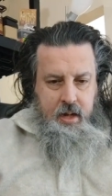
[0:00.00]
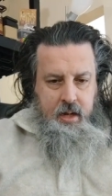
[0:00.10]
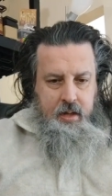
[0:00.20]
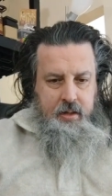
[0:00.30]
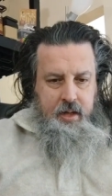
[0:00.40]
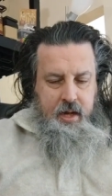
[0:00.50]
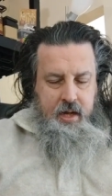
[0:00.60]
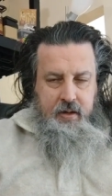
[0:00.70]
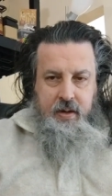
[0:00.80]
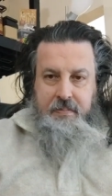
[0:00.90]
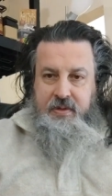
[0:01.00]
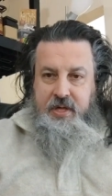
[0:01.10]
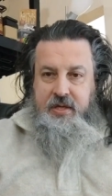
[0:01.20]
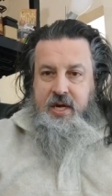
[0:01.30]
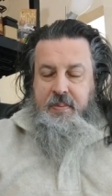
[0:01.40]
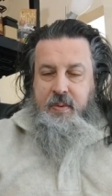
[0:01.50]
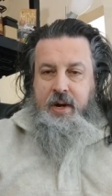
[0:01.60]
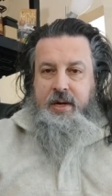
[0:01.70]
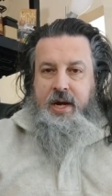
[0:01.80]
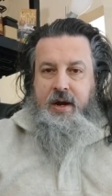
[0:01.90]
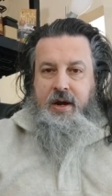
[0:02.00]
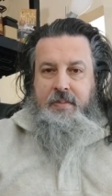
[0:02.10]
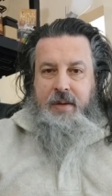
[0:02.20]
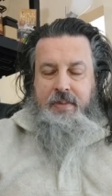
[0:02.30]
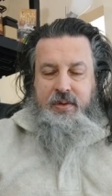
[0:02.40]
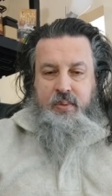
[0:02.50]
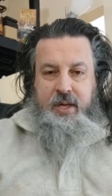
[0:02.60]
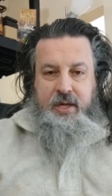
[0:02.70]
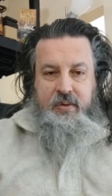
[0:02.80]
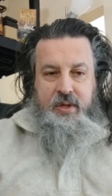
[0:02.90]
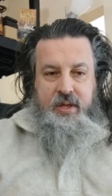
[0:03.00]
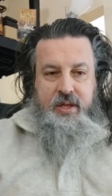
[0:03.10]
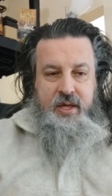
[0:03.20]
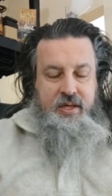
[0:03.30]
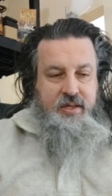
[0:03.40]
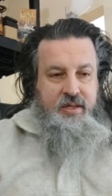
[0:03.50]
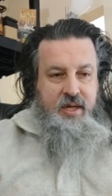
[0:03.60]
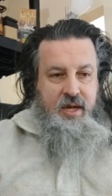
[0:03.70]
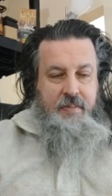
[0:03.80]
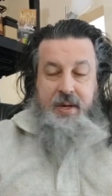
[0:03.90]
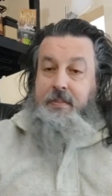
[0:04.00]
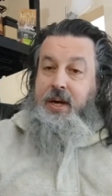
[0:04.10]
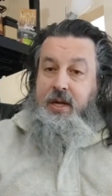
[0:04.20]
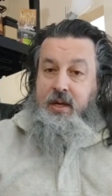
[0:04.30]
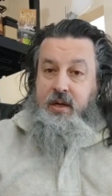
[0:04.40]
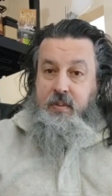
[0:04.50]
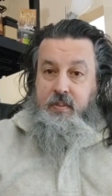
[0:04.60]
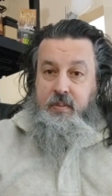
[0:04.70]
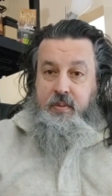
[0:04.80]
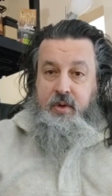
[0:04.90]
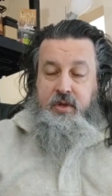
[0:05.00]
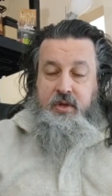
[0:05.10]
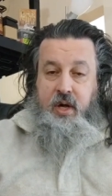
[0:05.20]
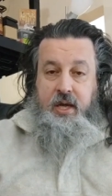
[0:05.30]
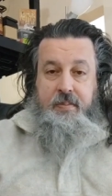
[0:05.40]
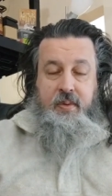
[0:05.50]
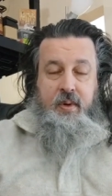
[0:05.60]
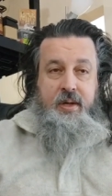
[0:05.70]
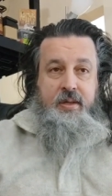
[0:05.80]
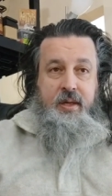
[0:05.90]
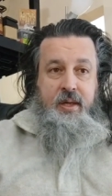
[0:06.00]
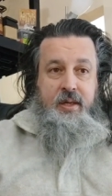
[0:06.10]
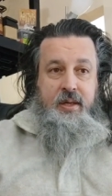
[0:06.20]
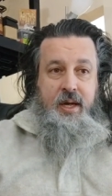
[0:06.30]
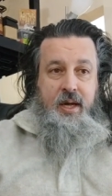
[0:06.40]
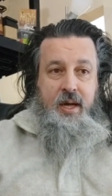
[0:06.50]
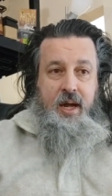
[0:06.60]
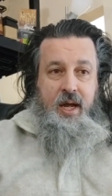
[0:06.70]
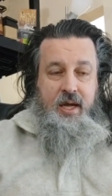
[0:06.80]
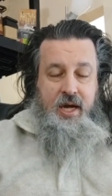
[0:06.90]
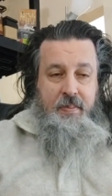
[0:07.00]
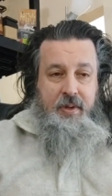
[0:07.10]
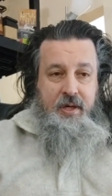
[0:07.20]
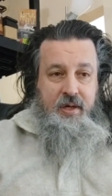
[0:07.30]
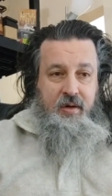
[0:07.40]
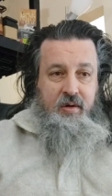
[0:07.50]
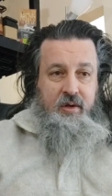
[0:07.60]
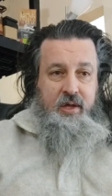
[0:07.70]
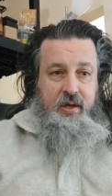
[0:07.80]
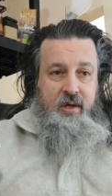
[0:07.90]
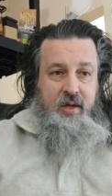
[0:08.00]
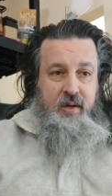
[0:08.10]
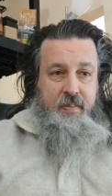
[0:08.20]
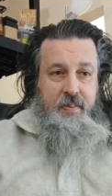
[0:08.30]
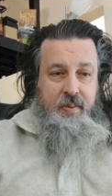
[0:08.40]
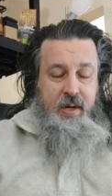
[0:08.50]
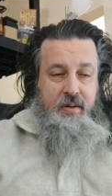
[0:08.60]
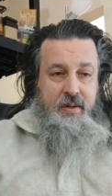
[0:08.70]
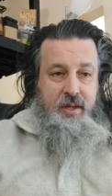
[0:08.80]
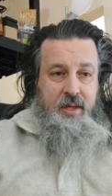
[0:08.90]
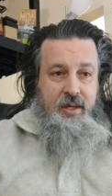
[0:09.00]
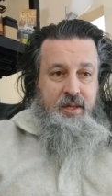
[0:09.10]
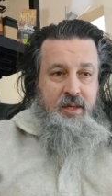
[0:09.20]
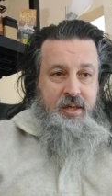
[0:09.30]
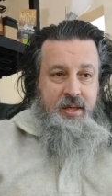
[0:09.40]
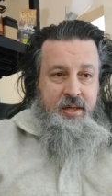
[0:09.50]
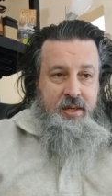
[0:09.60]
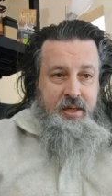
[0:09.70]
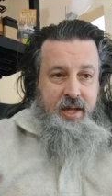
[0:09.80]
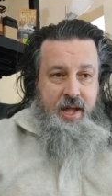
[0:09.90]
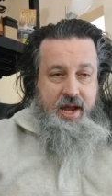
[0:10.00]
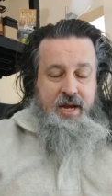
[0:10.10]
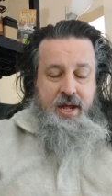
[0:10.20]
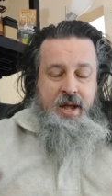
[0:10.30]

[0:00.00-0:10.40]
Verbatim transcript: Uh, and I'm just at a point now, I'm in between doing things, uh, but I'm at a good good starting point. Uh, I got up a little earlier, got up around uh, eight.